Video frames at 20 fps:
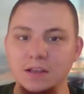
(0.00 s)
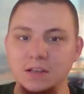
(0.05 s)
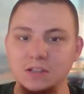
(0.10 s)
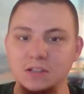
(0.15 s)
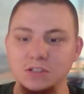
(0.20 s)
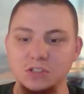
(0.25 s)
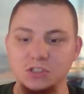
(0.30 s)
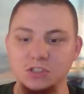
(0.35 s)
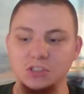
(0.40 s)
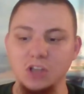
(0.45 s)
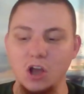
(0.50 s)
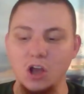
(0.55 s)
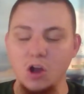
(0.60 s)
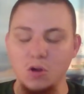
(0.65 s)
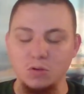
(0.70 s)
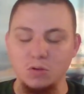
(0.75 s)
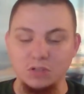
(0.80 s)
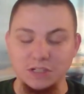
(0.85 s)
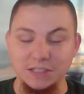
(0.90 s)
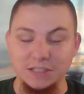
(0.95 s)
So
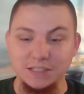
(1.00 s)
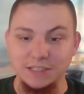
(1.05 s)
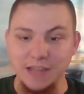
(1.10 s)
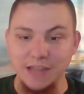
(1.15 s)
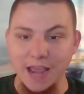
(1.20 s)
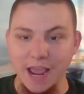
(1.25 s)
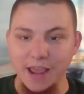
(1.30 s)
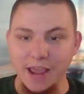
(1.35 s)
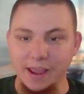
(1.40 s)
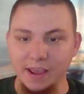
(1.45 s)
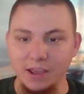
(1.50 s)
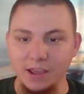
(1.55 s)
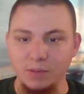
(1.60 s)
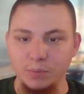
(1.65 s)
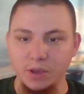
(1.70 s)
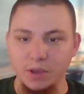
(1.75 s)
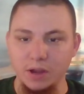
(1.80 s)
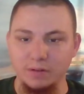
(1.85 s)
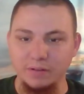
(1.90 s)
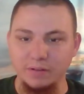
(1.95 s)
today
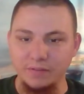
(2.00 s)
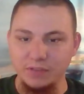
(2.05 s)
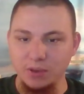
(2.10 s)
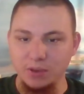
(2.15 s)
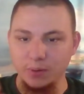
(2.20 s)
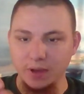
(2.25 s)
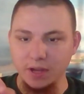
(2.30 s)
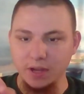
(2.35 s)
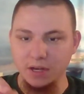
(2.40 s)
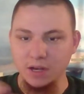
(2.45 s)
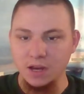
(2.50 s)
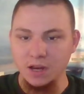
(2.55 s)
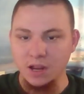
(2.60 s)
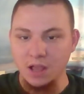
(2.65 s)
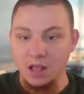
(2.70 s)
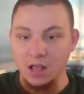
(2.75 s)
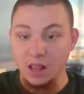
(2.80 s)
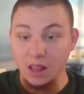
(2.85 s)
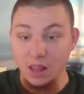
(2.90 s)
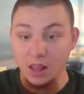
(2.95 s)
we are reviewing
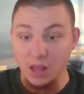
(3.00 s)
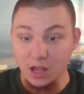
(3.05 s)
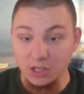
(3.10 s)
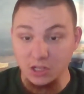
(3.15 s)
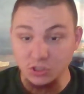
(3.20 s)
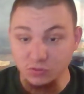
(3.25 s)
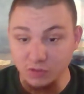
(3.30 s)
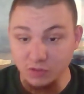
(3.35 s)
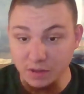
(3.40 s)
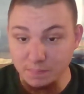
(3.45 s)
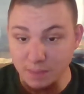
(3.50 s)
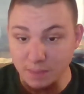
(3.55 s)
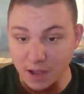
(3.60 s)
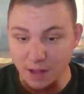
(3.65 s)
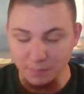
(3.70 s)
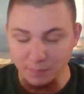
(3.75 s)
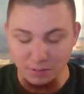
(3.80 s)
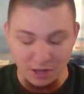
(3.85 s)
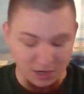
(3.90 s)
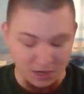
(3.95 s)
Lost
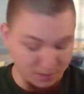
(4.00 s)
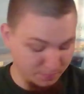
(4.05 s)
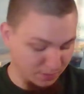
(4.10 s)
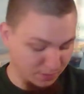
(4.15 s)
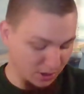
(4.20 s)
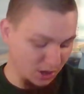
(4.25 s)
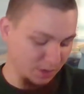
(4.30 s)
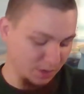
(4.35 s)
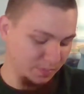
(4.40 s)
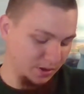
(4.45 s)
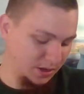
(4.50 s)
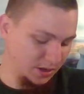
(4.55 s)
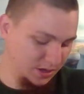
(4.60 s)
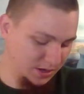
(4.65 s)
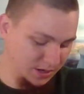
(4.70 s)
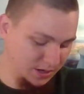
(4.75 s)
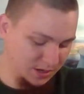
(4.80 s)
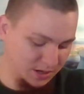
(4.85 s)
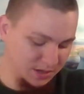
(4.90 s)
Republic Bourbon.